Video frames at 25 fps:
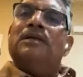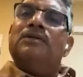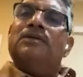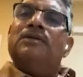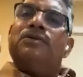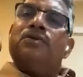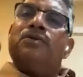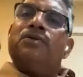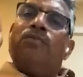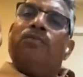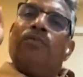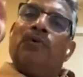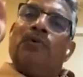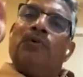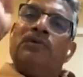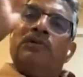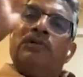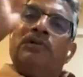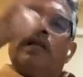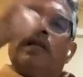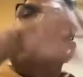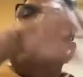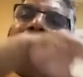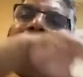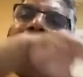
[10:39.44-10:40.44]
So both
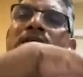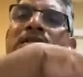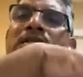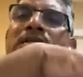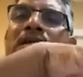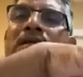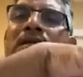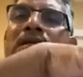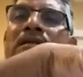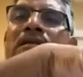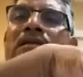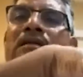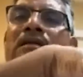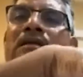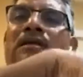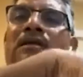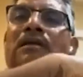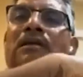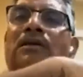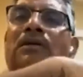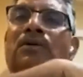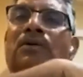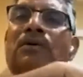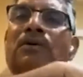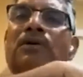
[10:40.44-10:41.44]
railways and
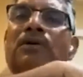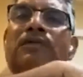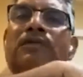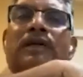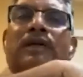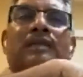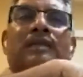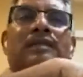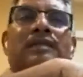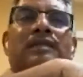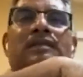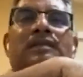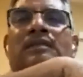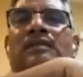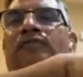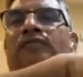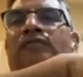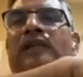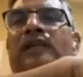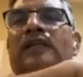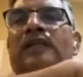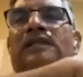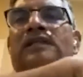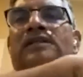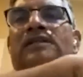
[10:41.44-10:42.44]
roadways,
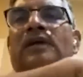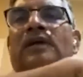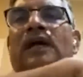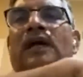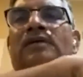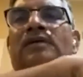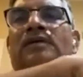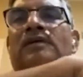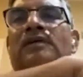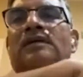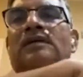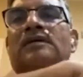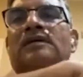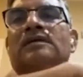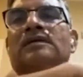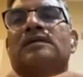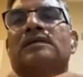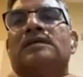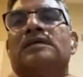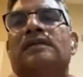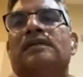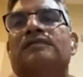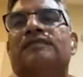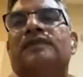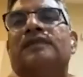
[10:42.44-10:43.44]
we need to have the
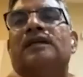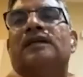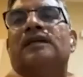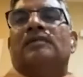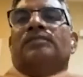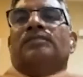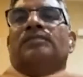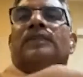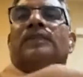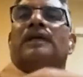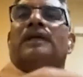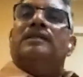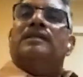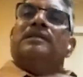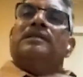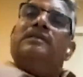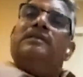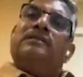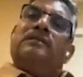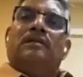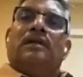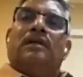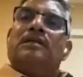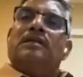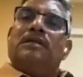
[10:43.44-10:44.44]
safety in place.
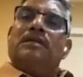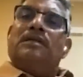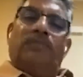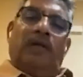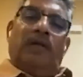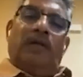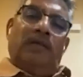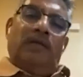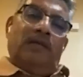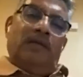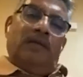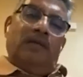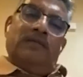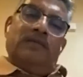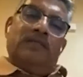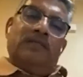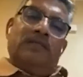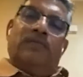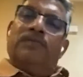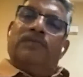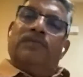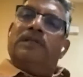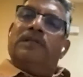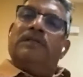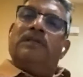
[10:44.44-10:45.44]
That's my
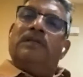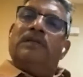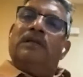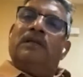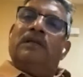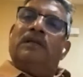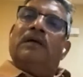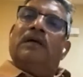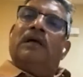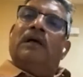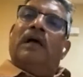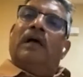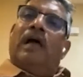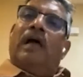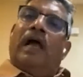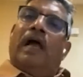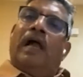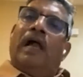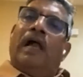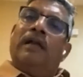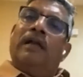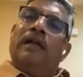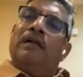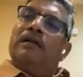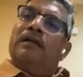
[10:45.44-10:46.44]
submission.
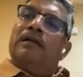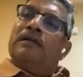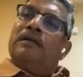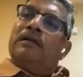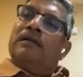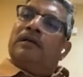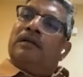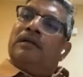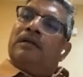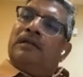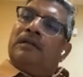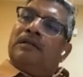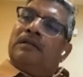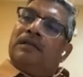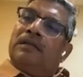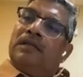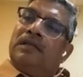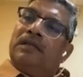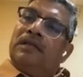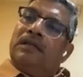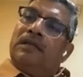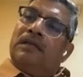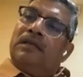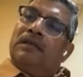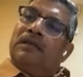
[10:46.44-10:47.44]
And
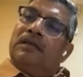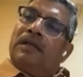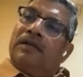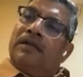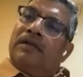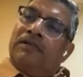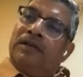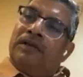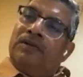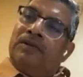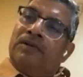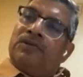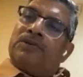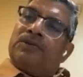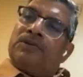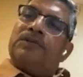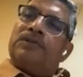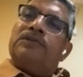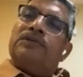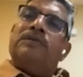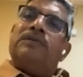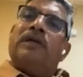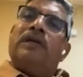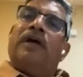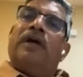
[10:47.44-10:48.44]
the
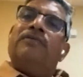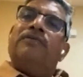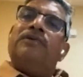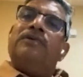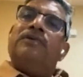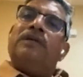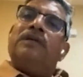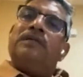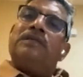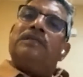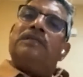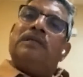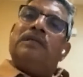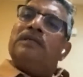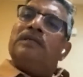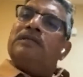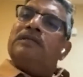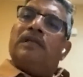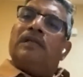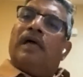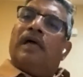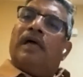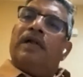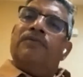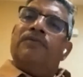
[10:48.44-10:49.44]
revenues have to, at
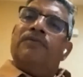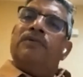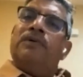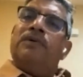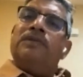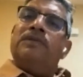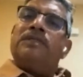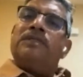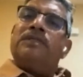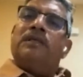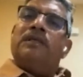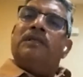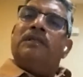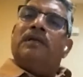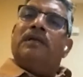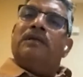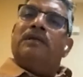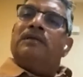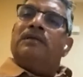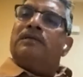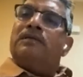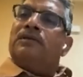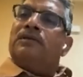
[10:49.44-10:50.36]
least, I won't say that,